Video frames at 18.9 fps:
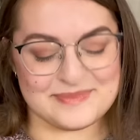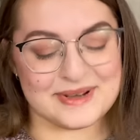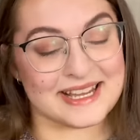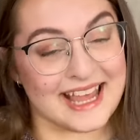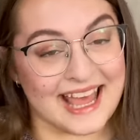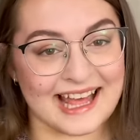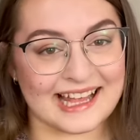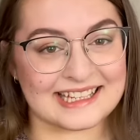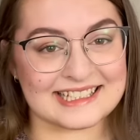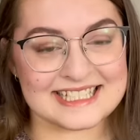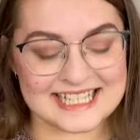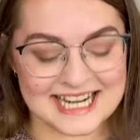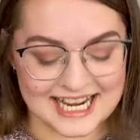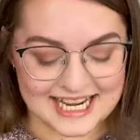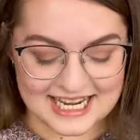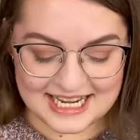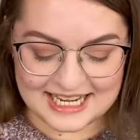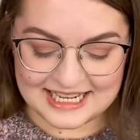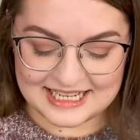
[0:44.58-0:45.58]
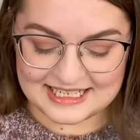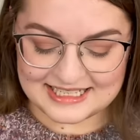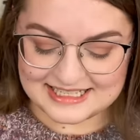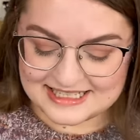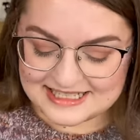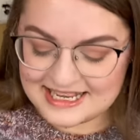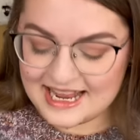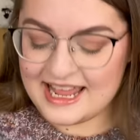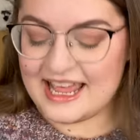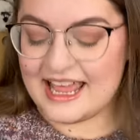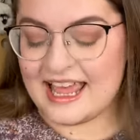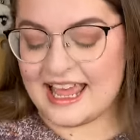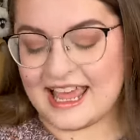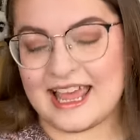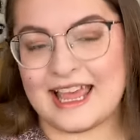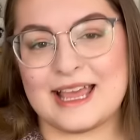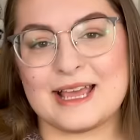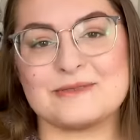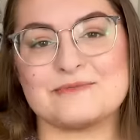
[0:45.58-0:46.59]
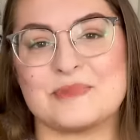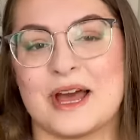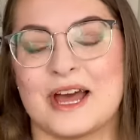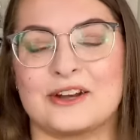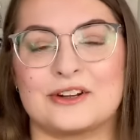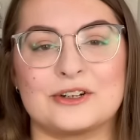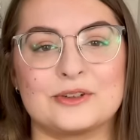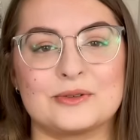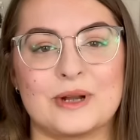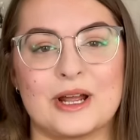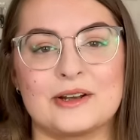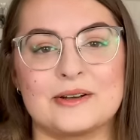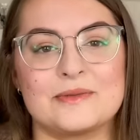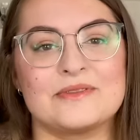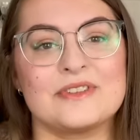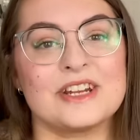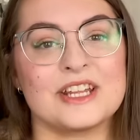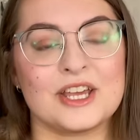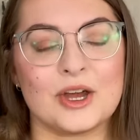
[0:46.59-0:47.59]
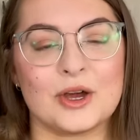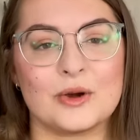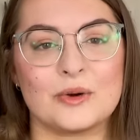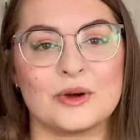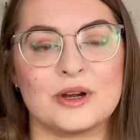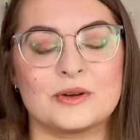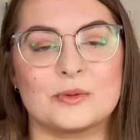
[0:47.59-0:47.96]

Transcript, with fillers: but yeah, today is a pattern roundup video.